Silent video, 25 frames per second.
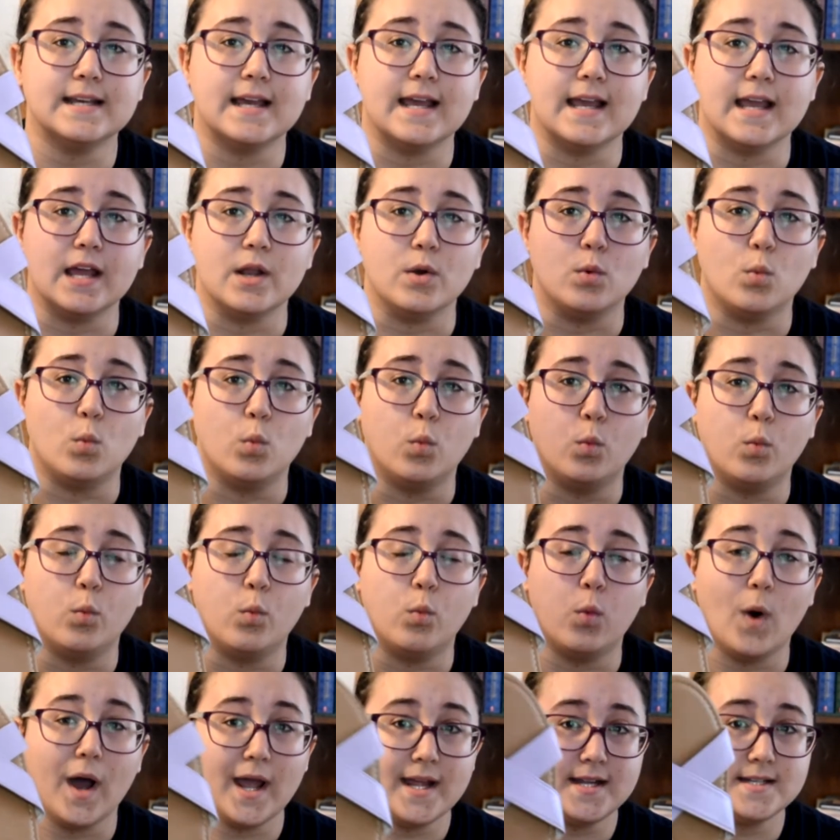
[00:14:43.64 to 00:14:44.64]
in
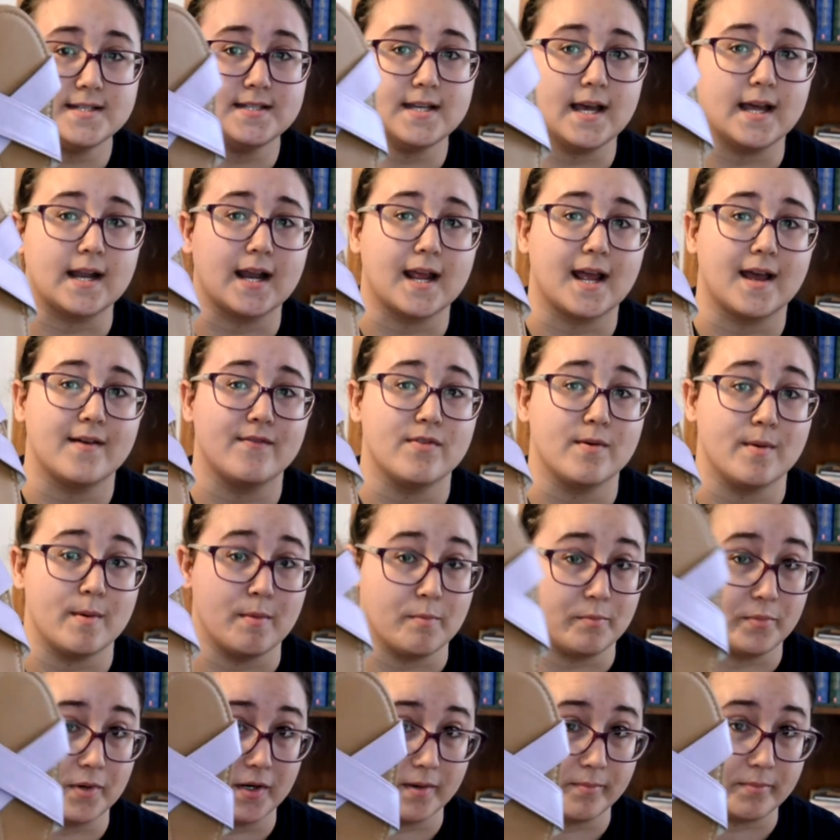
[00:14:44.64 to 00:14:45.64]
white and I have them
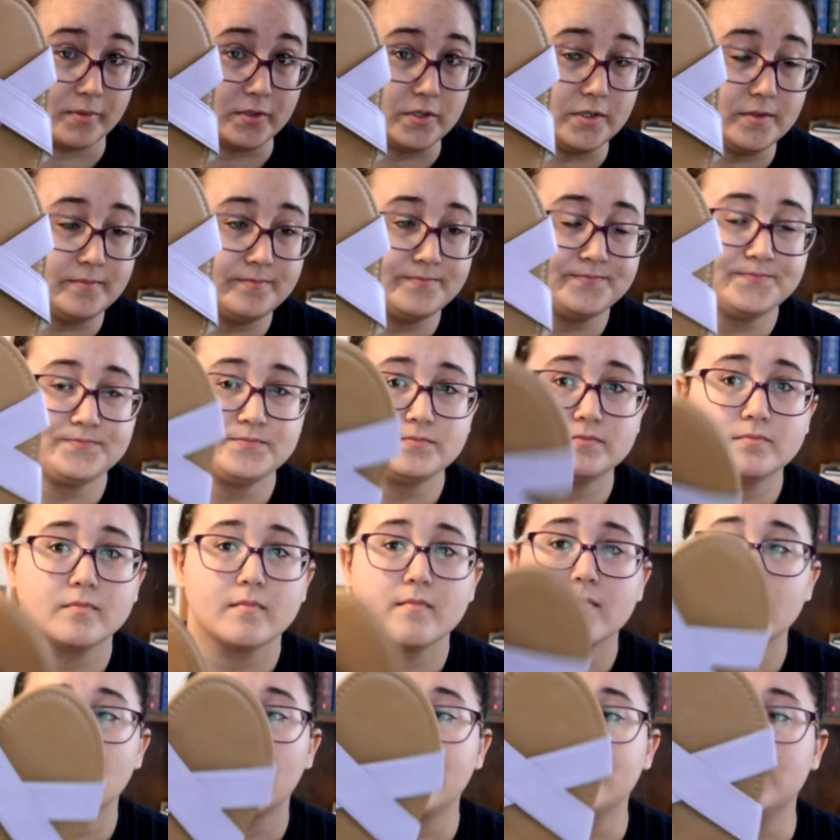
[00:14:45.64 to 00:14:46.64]
in purple.
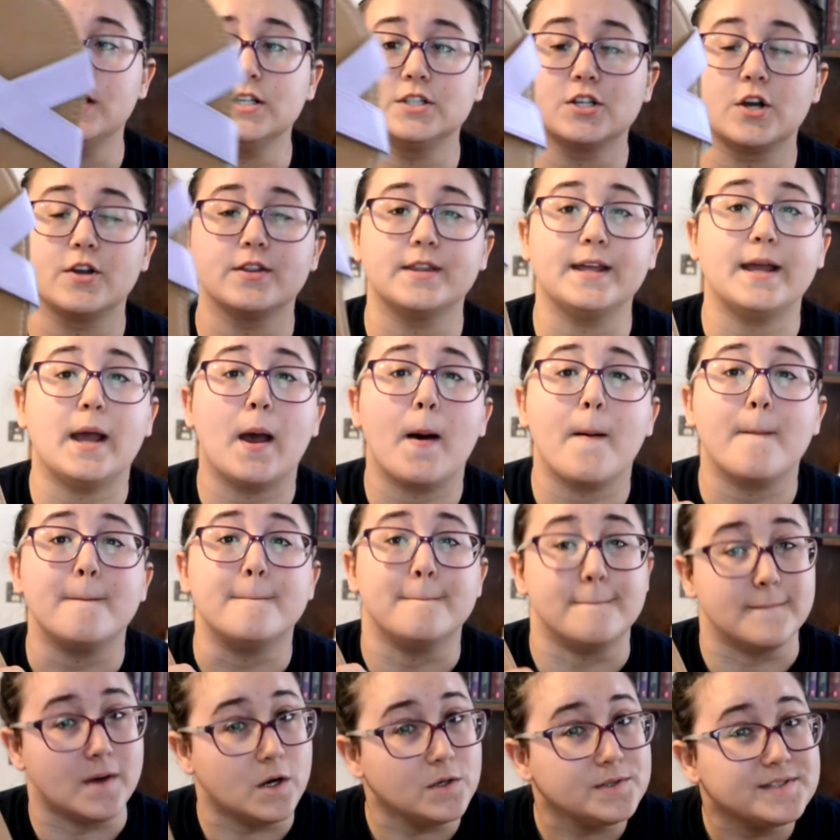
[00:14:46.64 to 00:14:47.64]
These are the
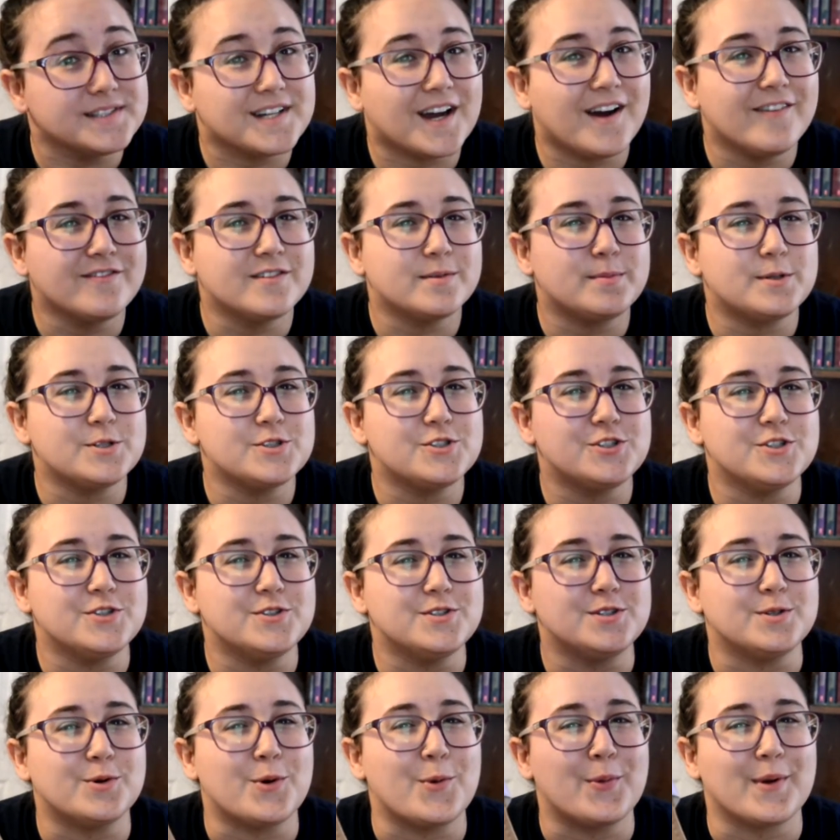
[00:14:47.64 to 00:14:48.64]
most comfortable
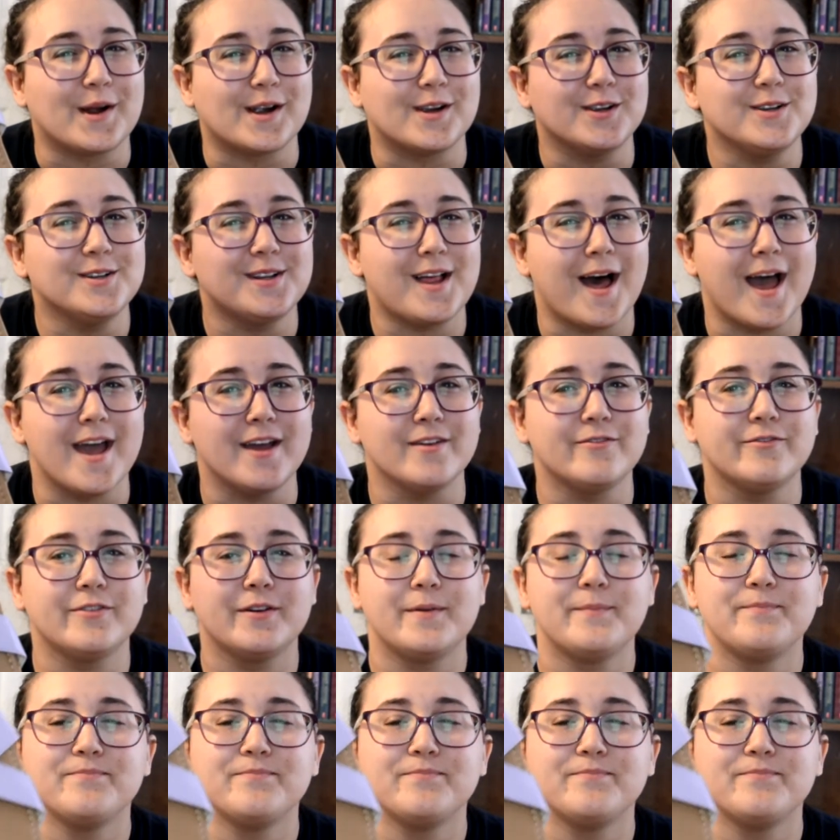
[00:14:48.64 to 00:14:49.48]
shoes you will wear in your life